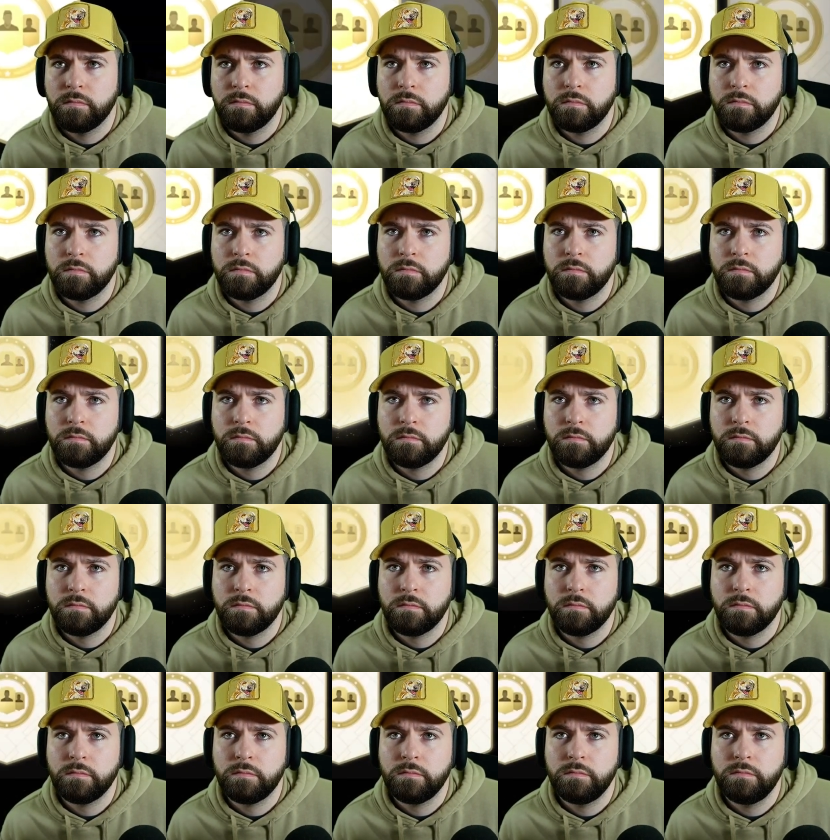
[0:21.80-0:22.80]

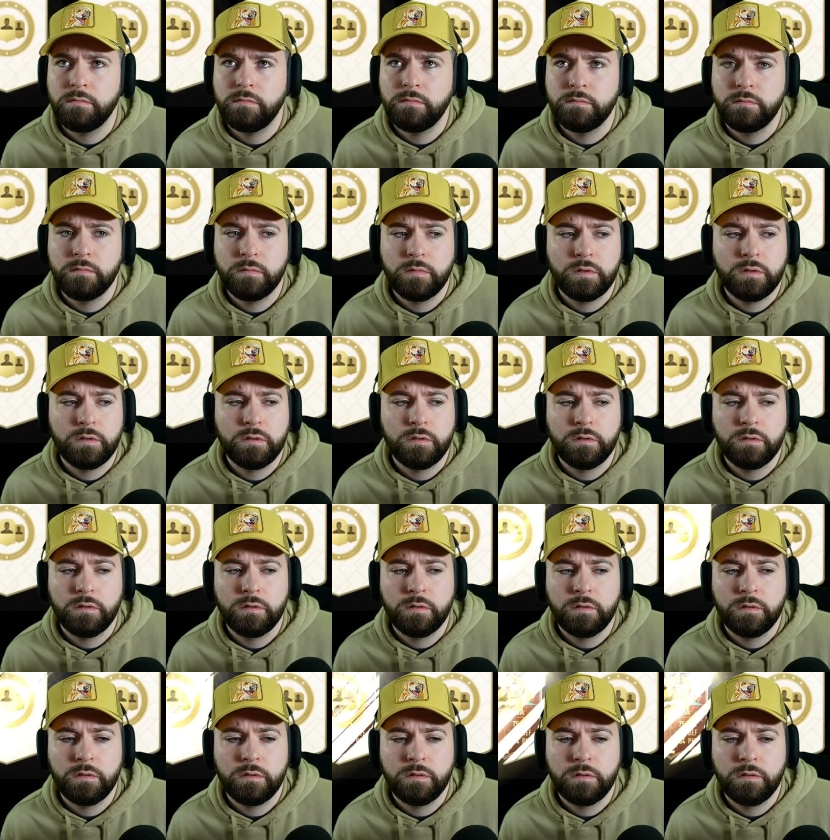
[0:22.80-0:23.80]

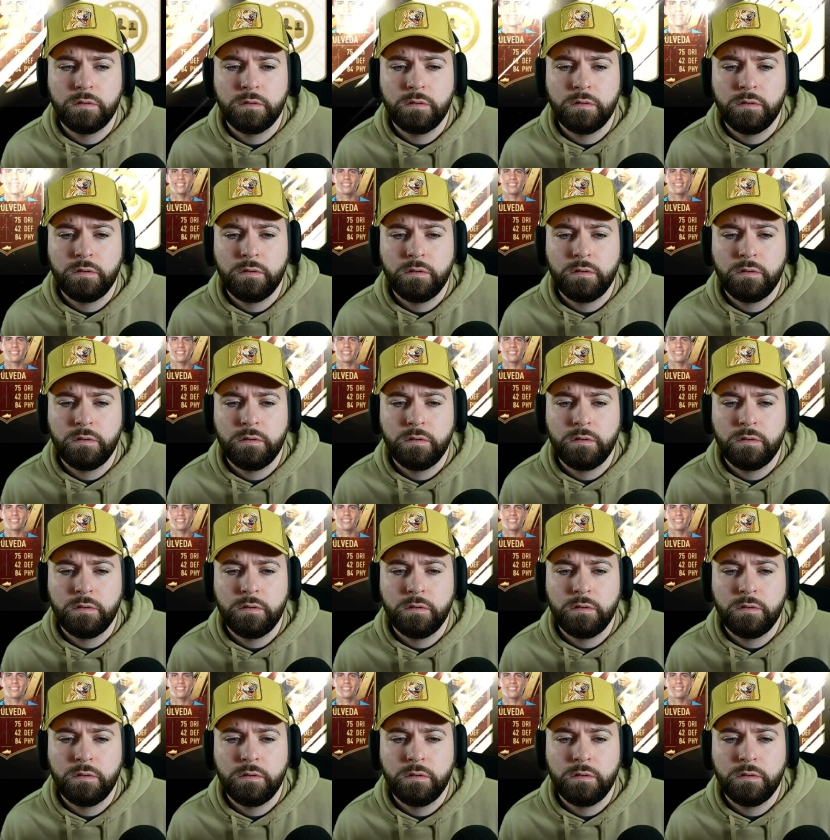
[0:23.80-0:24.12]
(silence)